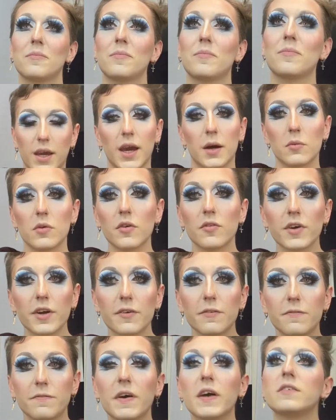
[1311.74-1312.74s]
Okay, I'm not
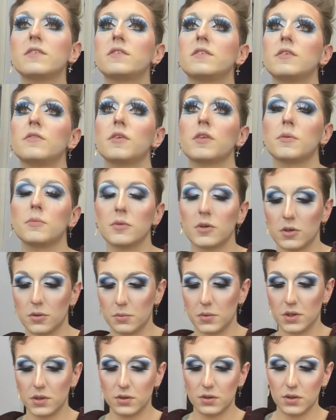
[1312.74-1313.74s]
very festive at the
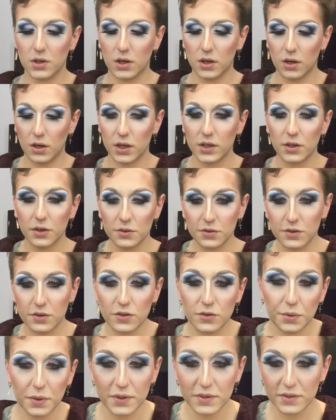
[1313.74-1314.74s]
moment. I know it's the
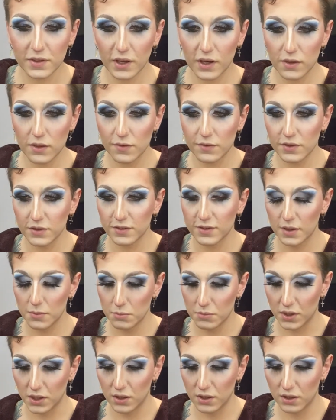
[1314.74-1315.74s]
28th of
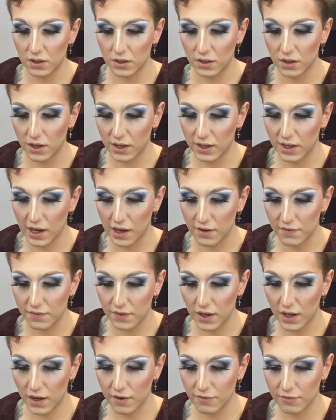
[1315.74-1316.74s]
December and I have
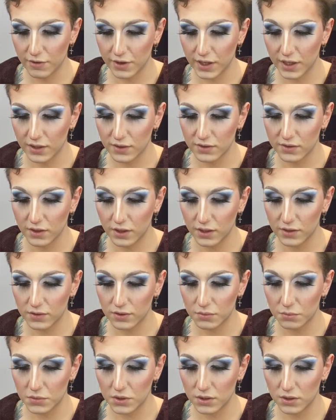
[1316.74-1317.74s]
every
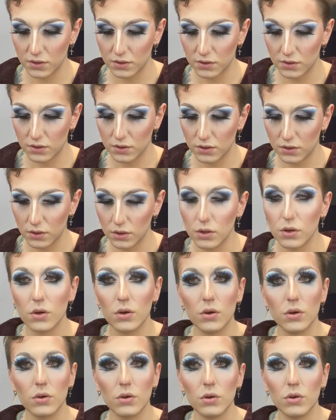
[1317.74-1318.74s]
entitlement
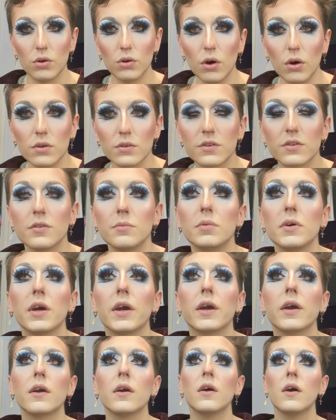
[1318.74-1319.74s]
not to
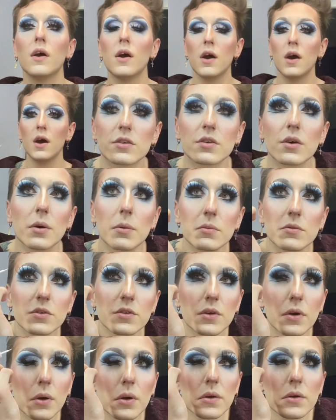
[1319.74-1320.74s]
be. So I'm
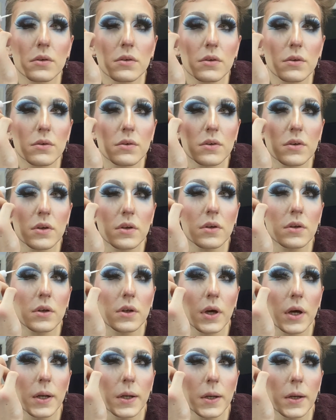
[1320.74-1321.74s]
just going to do
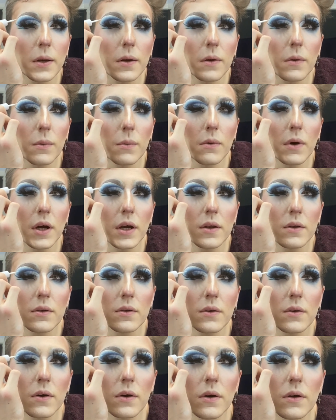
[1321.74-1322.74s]
tiny little white
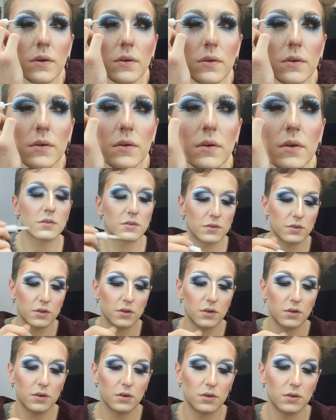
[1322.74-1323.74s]
dots
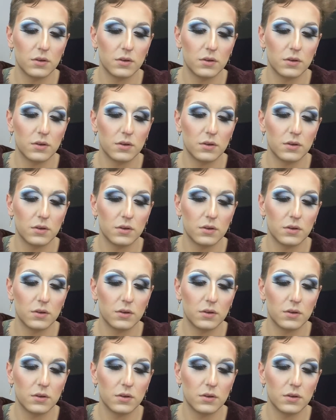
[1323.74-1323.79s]
to